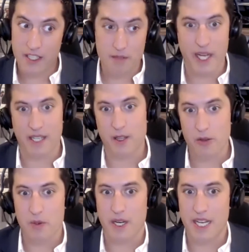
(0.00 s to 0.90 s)
inspect,
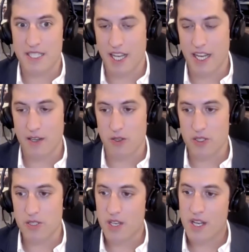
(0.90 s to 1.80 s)
lubricate
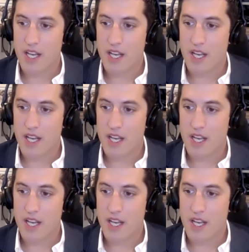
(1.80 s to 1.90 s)
cycles,